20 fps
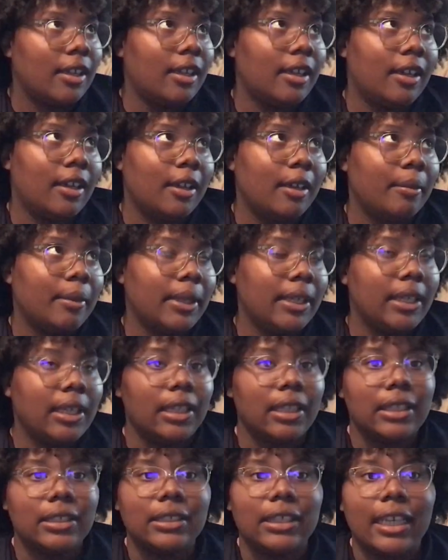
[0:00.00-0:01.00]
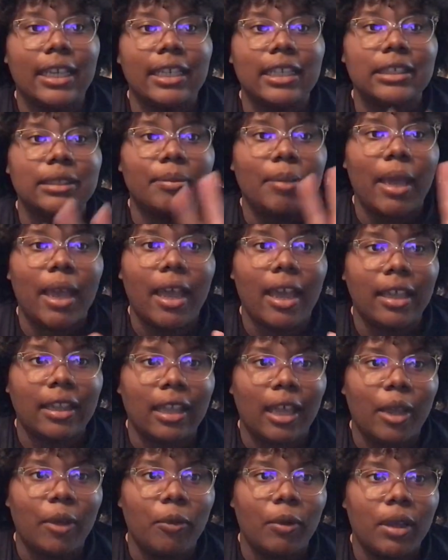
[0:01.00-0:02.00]
Oh my goodness. And it's by
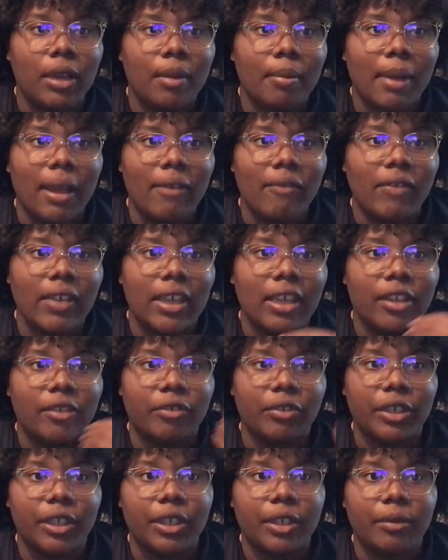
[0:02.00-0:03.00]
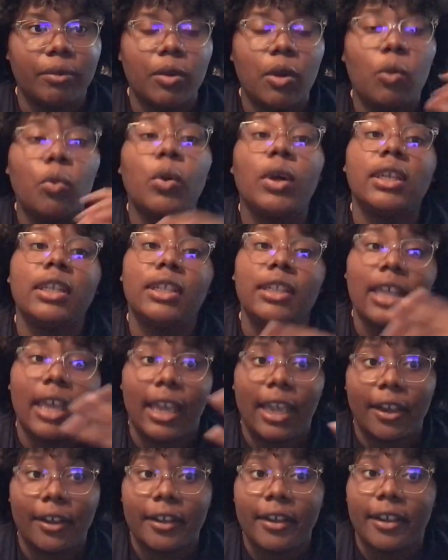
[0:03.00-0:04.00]
like one of my favorite, well, one of the
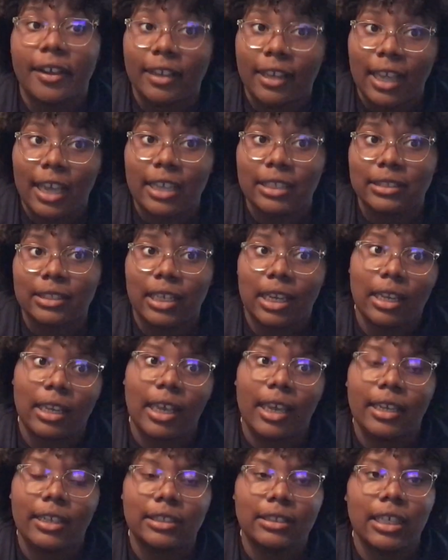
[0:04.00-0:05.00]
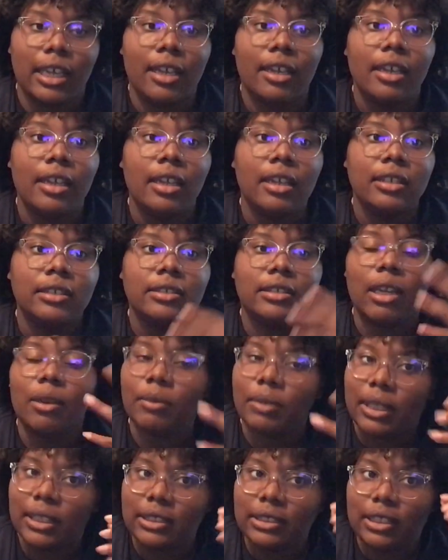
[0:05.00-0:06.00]
hair care lines that I like, because I
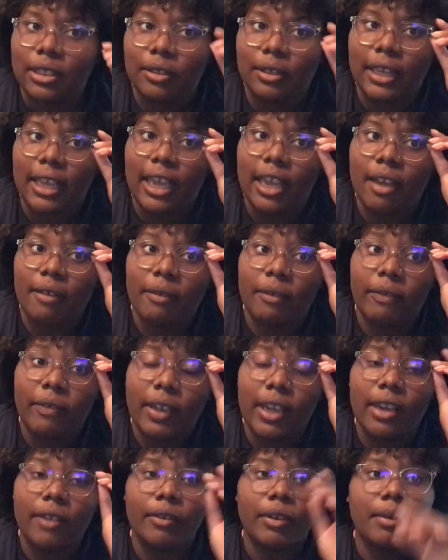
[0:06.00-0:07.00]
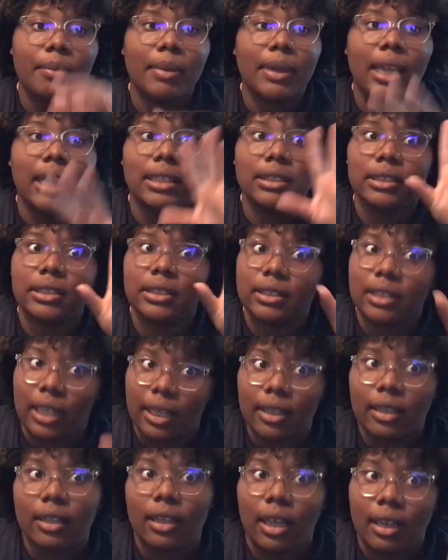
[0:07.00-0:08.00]
don't necessarily have a favorite, but I just
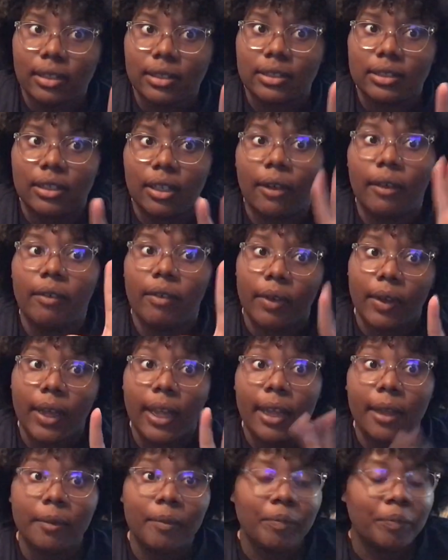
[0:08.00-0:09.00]
like a lot of stuff, okay?